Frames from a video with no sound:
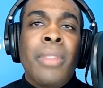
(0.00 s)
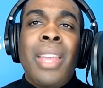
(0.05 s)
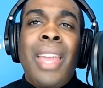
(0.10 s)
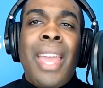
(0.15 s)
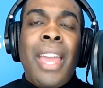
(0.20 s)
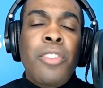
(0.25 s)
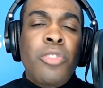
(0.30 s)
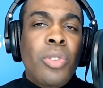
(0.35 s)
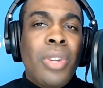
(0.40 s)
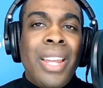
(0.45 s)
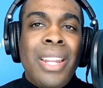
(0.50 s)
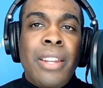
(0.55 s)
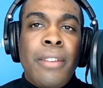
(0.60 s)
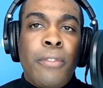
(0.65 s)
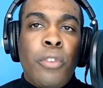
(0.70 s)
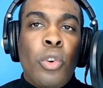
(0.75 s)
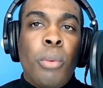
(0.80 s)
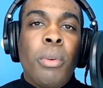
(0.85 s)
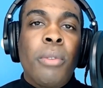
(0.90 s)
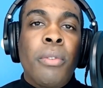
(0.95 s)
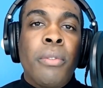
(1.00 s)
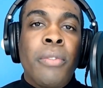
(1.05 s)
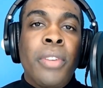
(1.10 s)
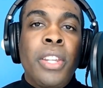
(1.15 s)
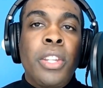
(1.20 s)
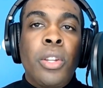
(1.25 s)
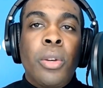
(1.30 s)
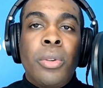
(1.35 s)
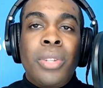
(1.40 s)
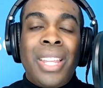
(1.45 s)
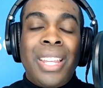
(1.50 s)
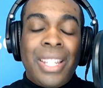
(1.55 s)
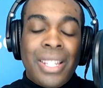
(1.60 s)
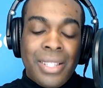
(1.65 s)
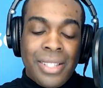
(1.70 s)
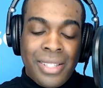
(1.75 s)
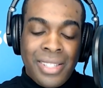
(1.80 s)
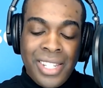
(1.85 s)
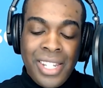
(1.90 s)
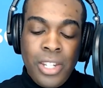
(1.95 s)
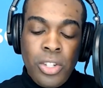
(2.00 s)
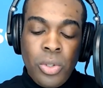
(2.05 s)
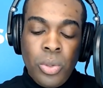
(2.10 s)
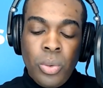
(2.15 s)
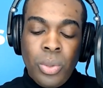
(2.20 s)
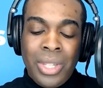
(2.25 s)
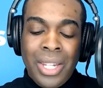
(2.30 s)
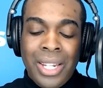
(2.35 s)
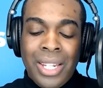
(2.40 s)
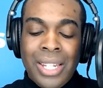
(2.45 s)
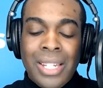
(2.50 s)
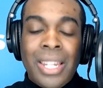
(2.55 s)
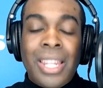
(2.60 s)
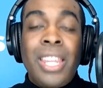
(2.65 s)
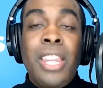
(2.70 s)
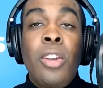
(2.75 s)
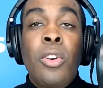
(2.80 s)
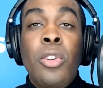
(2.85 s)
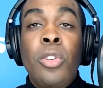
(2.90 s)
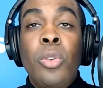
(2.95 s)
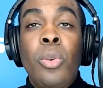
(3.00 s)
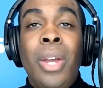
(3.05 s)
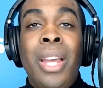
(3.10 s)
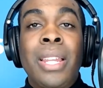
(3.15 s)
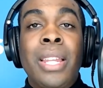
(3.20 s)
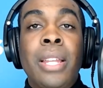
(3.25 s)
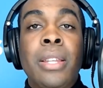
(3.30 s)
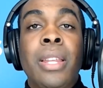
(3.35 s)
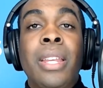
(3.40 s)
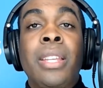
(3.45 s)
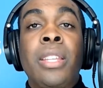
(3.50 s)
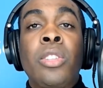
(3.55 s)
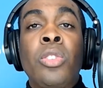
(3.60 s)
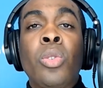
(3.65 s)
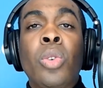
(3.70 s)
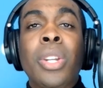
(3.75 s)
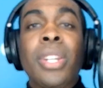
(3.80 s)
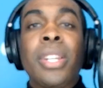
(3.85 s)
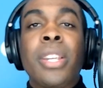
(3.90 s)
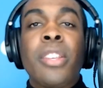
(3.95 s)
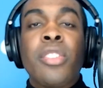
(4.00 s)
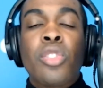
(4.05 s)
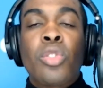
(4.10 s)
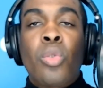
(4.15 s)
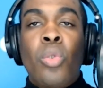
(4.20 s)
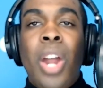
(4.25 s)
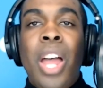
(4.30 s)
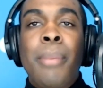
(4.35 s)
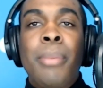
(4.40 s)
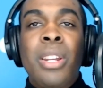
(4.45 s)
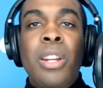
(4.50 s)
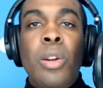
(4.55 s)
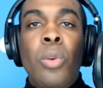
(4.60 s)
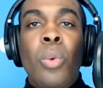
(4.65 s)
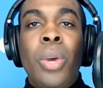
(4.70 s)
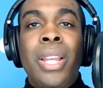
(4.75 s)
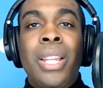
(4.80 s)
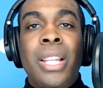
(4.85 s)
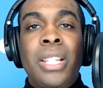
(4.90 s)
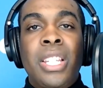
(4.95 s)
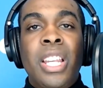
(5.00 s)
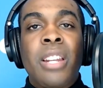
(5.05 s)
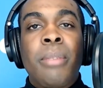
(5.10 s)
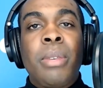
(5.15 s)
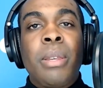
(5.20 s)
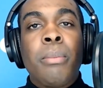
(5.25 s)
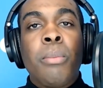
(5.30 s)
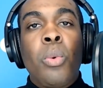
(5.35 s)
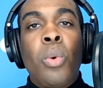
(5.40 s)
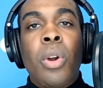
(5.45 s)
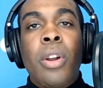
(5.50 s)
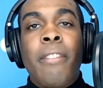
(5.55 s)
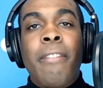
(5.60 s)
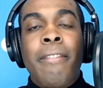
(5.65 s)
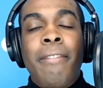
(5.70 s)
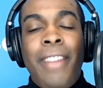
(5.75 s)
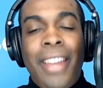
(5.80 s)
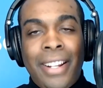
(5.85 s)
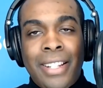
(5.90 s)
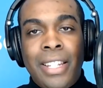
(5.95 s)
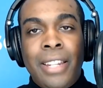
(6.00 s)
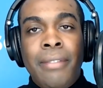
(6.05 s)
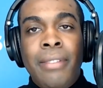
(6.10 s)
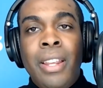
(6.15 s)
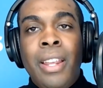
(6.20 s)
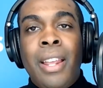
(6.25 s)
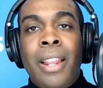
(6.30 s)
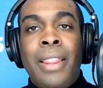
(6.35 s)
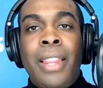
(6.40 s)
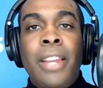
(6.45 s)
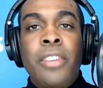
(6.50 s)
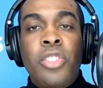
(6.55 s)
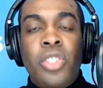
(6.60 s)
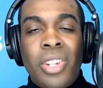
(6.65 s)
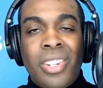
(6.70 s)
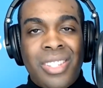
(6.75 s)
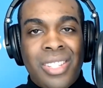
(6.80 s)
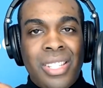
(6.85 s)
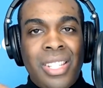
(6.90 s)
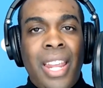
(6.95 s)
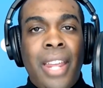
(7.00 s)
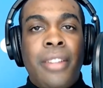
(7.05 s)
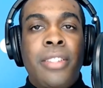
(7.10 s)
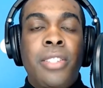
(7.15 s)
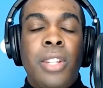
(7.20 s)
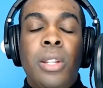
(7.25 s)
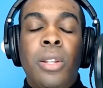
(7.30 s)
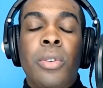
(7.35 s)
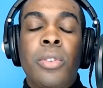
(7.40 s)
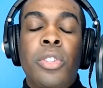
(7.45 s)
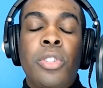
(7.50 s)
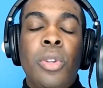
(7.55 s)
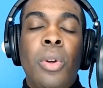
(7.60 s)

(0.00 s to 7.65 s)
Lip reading: Answer that in the form of a video. They can see you, they can hear you, and then you can describe it in a way that's going to be more effective than just text alone.